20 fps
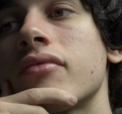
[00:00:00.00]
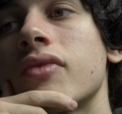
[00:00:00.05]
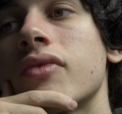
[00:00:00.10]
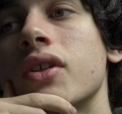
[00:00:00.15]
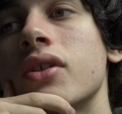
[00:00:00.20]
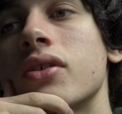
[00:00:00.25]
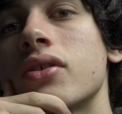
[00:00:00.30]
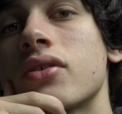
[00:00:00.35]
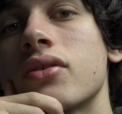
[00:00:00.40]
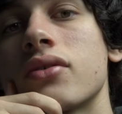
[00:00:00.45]

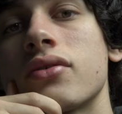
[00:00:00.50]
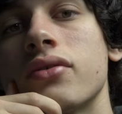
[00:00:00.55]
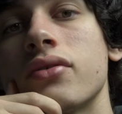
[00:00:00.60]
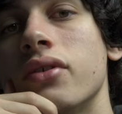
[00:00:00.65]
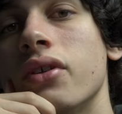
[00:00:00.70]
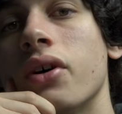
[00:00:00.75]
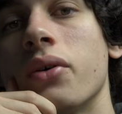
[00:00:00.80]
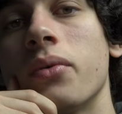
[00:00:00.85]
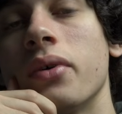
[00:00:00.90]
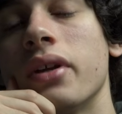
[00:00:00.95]
there's
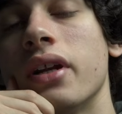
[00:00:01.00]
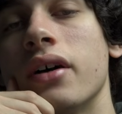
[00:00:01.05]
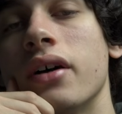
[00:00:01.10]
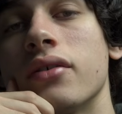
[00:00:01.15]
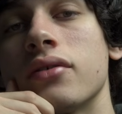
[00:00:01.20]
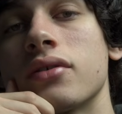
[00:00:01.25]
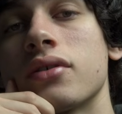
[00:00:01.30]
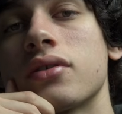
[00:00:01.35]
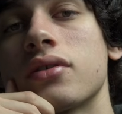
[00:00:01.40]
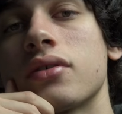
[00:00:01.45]
no one
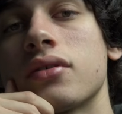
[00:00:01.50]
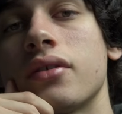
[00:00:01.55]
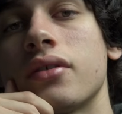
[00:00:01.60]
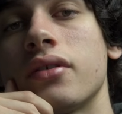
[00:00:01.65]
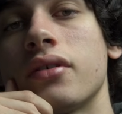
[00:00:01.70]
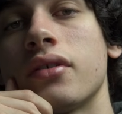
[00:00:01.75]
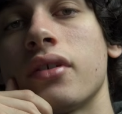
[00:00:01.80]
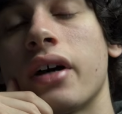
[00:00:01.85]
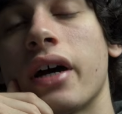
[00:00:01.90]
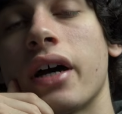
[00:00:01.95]
else
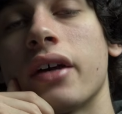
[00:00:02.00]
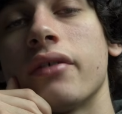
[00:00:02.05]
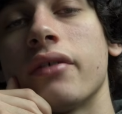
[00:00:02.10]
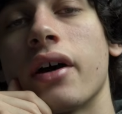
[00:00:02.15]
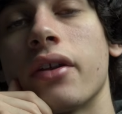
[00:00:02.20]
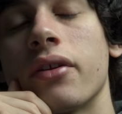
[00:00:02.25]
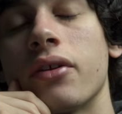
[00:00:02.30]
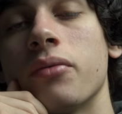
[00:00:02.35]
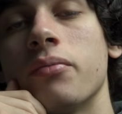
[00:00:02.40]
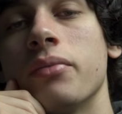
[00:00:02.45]
I'd
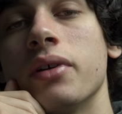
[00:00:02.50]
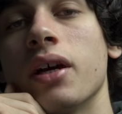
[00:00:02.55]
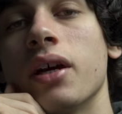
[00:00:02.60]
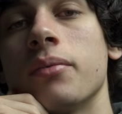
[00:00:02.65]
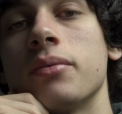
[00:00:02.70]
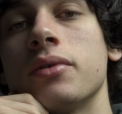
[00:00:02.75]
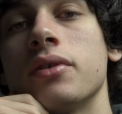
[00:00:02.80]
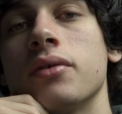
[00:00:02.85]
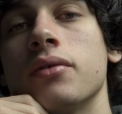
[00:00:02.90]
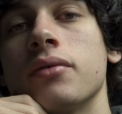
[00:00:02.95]
rather it be
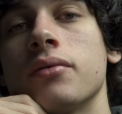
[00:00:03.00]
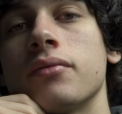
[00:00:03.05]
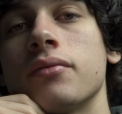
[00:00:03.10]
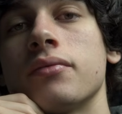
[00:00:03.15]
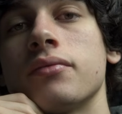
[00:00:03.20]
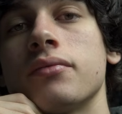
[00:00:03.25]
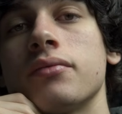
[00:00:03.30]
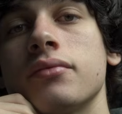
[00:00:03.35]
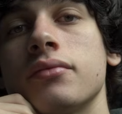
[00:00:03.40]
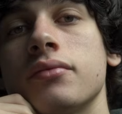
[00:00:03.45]
up to.
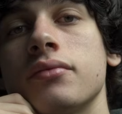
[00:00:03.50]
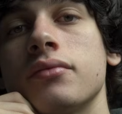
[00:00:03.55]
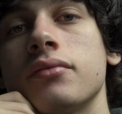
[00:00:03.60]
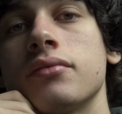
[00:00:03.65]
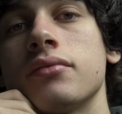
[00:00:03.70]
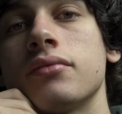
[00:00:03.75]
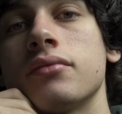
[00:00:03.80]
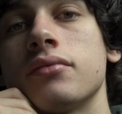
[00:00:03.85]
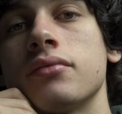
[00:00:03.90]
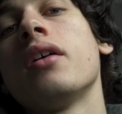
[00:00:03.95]

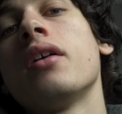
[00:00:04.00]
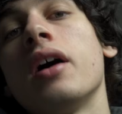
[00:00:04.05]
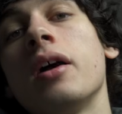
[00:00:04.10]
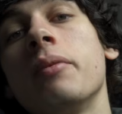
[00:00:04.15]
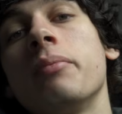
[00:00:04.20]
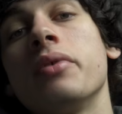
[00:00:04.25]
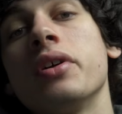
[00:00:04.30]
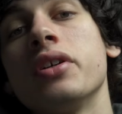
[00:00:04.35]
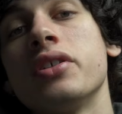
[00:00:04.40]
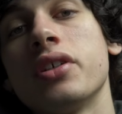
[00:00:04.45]
I
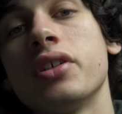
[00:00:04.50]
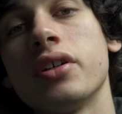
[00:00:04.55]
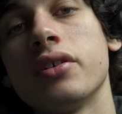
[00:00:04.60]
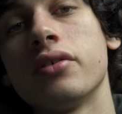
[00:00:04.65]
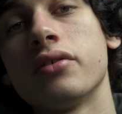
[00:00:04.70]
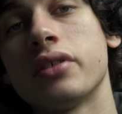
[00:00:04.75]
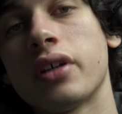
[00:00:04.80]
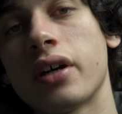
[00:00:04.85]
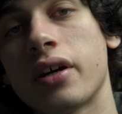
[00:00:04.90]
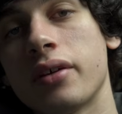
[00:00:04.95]
appreciate
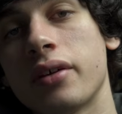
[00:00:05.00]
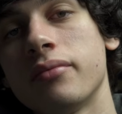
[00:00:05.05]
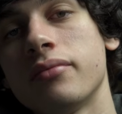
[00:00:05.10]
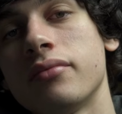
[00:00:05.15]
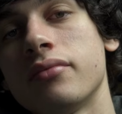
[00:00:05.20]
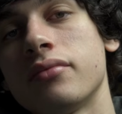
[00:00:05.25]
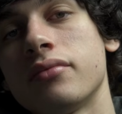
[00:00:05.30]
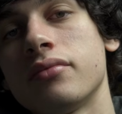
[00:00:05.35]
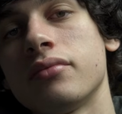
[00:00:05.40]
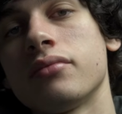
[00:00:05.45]
your time.
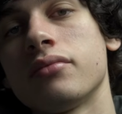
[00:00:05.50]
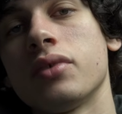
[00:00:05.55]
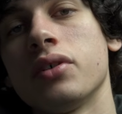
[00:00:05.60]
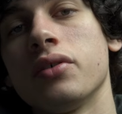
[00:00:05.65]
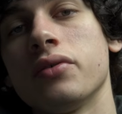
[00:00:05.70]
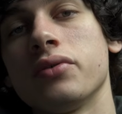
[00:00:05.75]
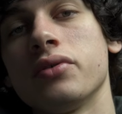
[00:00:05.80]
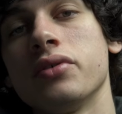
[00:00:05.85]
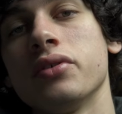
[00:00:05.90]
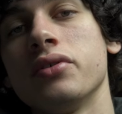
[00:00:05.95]

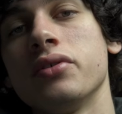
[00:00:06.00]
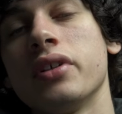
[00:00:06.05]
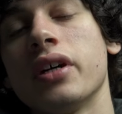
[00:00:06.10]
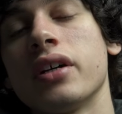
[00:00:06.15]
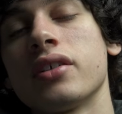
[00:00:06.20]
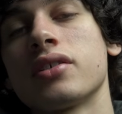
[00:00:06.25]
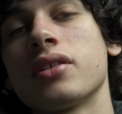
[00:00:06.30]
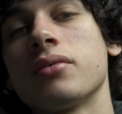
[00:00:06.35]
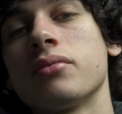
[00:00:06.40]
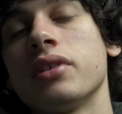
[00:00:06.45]
Hopefully you
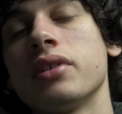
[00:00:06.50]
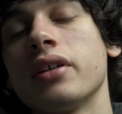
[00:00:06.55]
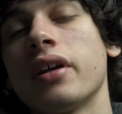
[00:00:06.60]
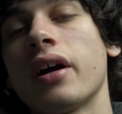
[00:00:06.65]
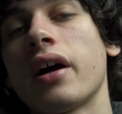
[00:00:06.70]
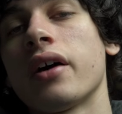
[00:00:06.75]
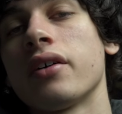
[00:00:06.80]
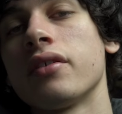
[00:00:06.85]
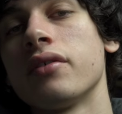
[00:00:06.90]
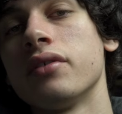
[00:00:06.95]
got something
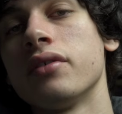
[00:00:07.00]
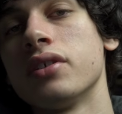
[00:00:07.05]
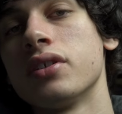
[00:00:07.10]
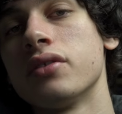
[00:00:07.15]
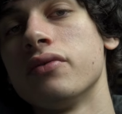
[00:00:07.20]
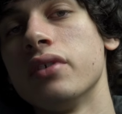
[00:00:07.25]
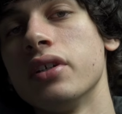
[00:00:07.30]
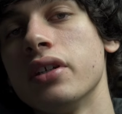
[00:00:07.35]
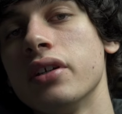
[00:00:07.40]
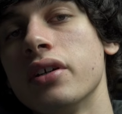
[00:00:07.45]
out of this
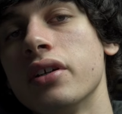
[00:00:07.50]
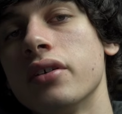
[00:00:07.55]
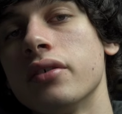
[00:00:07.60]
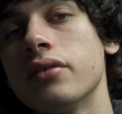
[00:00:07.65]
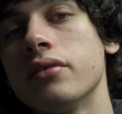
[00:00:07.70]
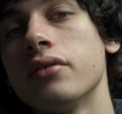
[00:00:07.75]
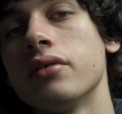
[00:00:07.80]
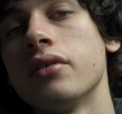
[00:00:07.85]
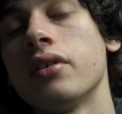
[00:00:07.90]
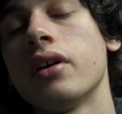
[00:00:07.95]

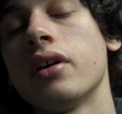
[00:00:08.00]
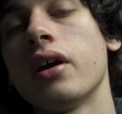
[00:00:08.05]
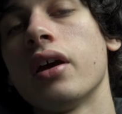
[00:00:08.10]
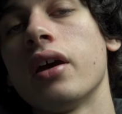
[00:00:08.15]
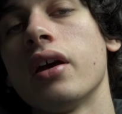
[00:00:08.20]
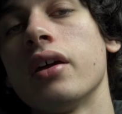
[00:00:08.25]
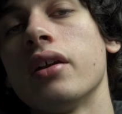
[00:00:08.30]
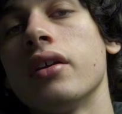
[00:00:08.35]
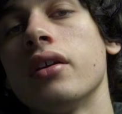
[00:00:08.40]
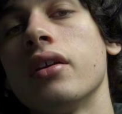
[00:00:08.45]
video,
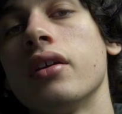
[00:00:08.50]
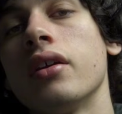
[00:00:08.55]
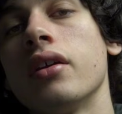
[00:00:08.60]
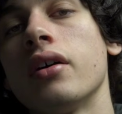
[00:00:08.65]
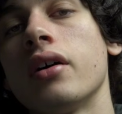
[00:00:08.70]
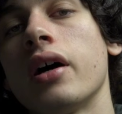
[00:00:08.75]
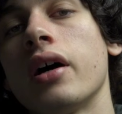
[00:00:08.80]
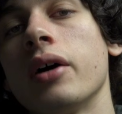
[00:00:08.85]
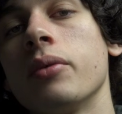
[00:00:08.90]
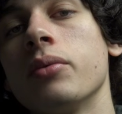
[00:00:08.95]
and
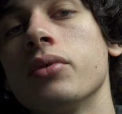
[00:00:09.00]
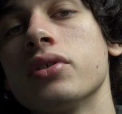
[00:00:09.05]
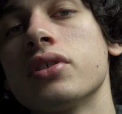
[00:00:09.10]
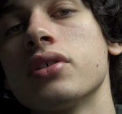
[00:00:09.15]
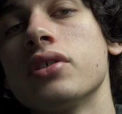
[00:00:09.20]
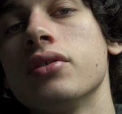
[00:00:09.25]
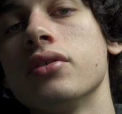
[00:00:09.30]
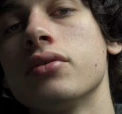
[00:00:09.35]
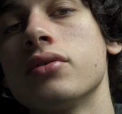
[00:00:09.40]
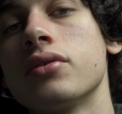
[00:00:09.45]
I will
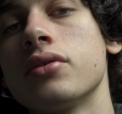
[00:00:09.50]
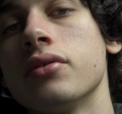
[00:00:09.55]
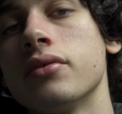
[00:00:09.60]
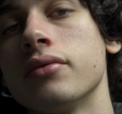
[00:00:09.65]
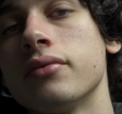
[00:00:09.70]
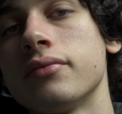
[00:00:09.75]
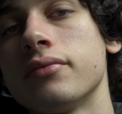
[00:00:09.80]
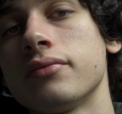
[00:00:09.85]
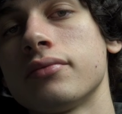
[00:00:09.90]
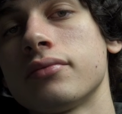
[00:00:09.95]
see you soon.